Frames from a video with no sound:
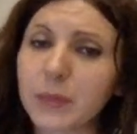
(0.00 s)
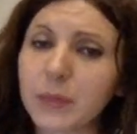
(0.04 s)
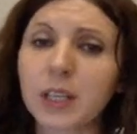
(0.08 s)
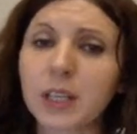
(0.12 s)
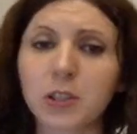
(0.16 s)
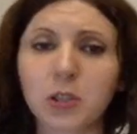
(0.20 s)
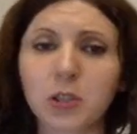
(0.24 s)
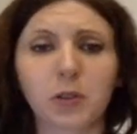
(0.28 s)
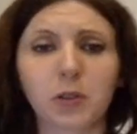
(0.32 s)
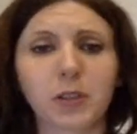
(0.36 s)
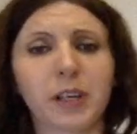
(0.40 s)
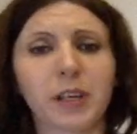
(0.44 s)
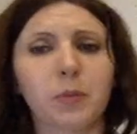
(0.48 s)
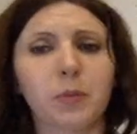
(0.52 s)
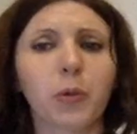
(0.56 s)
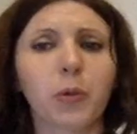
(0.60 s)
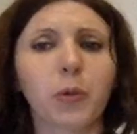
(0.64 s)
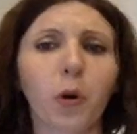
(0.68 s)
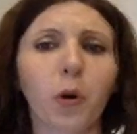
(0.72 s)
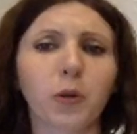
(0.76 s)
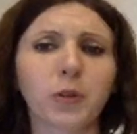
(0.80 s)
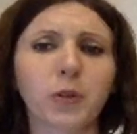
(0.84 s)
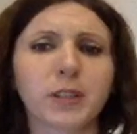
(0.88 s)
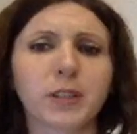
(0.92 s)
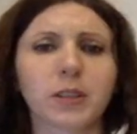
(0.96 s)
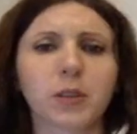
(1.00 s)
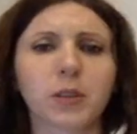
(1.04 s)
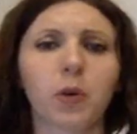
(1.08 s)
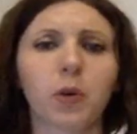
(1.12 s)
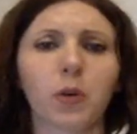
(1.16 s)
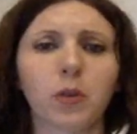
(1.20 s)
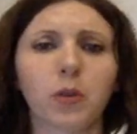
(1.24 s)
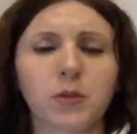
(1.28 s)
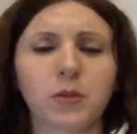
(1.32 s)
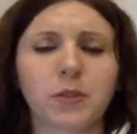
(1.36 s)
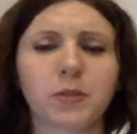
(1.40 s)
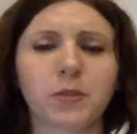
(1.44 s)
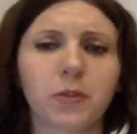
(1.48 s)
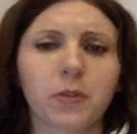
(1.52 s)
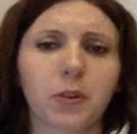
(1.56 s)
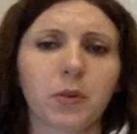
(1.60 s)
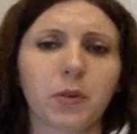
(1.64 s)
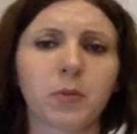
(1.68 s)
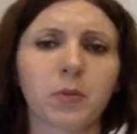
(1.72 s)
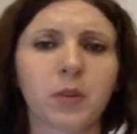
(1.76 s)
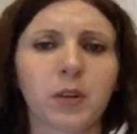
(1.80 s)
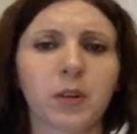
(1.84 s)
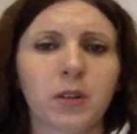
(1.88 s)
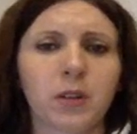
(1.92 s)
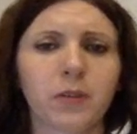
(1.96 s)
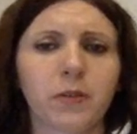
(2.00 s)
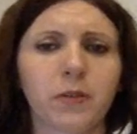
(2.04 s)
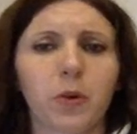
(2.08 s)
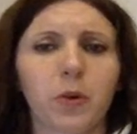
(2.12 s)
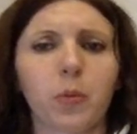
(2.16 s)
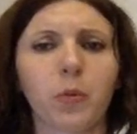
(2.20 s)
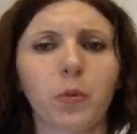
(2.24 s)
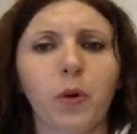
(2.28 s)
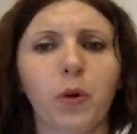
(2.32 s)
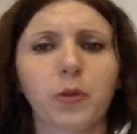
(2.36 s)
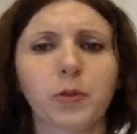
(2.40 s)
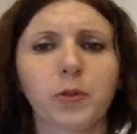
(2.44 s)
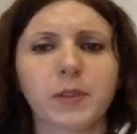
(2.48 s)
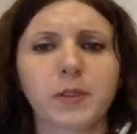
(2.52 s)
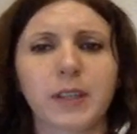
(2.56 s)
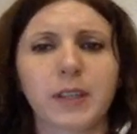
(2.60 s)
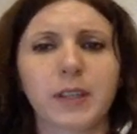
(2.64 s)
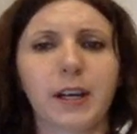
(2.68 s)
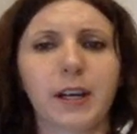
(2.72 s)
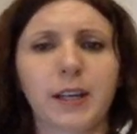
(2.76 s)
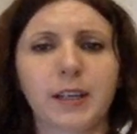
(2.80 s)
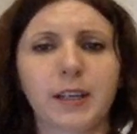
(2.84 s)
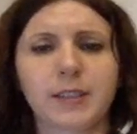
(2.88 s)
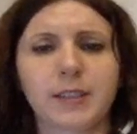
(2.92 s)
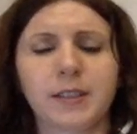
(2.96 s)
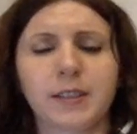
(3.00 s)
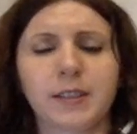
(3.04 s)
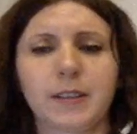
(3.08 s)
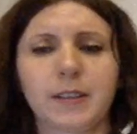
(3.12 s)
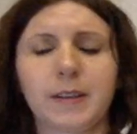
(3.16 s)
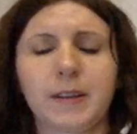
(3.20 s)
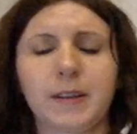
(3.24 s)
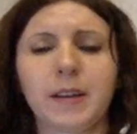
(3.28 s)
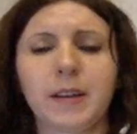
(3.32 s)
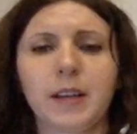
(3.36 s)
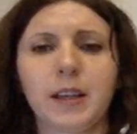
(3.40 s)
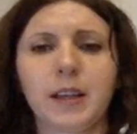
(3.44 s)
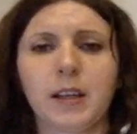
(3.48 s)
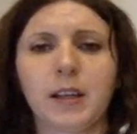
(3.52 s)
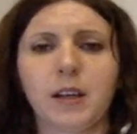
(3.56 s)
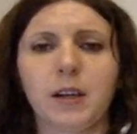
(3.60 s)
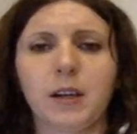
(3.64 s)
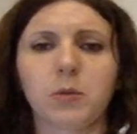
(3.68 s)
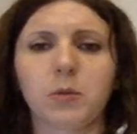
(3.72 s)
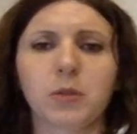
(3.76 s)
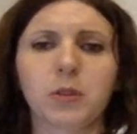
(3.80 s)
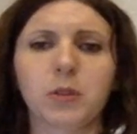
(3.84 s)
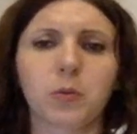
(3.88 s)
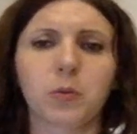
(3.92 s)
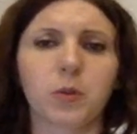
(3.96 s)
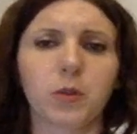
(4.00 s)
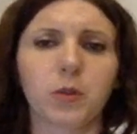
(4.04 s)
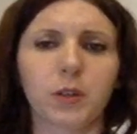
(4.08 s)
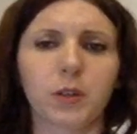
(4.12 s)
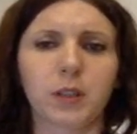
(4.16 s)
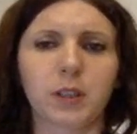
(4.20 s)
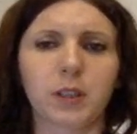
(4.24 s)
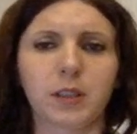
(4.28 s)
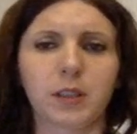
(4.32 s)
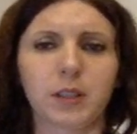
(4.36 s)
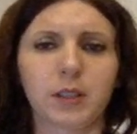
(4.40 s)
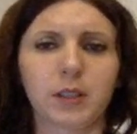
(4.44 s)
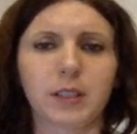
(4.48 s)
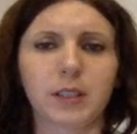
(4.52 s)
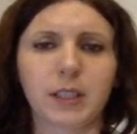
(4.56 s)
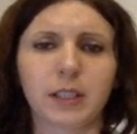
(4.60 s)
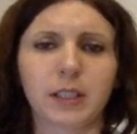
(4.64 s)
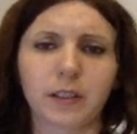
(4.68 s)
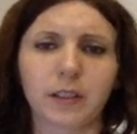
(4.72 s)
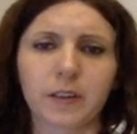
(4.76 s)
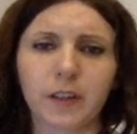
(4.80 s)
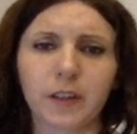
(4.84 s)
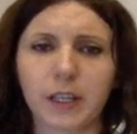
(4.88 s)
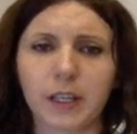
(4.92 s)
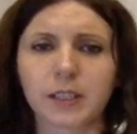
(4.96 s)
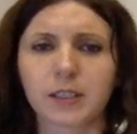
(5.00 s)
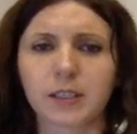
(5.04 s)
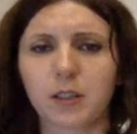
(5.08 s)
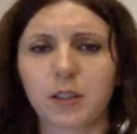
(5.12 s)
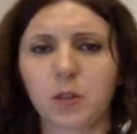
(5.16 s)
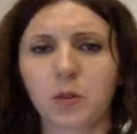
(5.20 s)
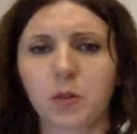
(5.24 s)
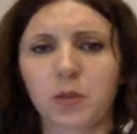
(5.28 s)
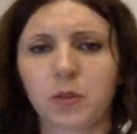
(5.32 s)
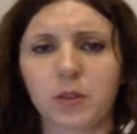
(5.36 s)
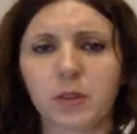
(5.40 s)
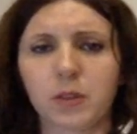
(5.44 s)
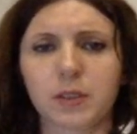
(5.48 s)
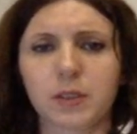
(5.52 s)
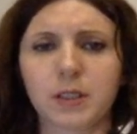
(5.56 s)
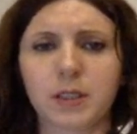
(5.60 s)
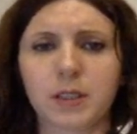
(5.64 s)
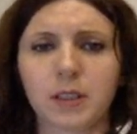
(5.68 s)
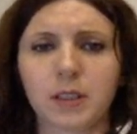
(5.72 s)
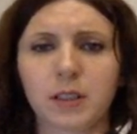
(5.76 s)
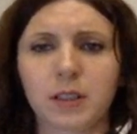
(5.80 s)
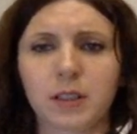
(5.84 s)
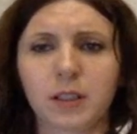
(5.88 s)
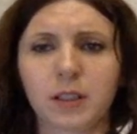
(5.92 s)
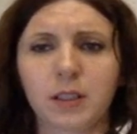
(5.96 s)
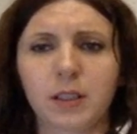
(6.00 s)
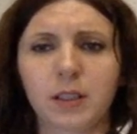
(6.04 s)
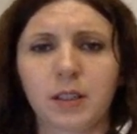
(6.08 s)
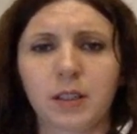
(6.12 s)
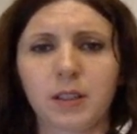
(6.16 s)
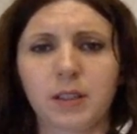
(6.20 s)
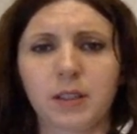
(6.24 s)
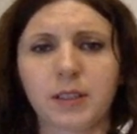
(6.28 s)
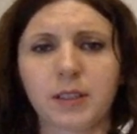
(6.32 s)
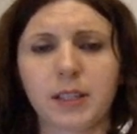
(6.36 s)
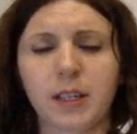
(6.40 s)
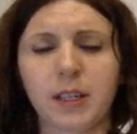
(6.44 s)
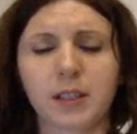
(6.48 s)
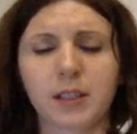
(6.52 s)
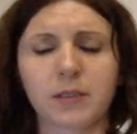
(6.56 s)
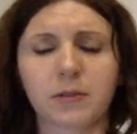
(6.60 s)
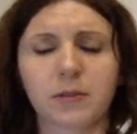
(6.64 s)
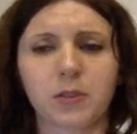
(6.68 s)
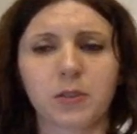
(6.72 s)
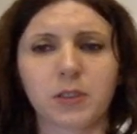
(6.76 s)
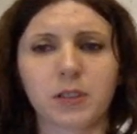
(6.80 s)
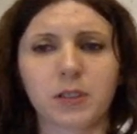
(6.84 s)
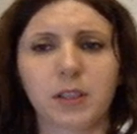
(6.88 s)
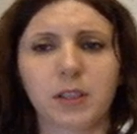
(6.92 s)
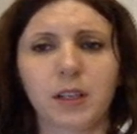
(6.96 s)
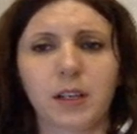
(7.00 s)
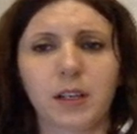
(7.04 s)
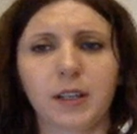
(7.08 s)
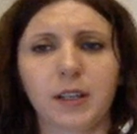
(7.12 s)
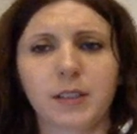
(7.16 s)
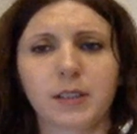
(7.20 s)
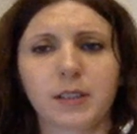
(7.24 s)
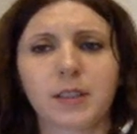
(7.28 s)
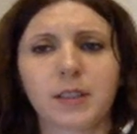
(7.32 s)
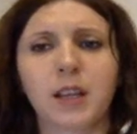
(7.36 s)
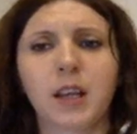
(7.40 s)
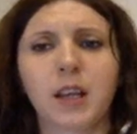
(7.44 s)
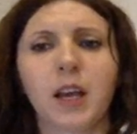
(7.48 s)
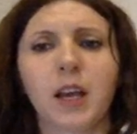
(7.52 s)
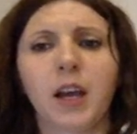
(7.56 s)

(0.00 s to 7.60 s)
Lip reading: So there are pros and cons from both sides when you work at the integrator or on Salesforce clients.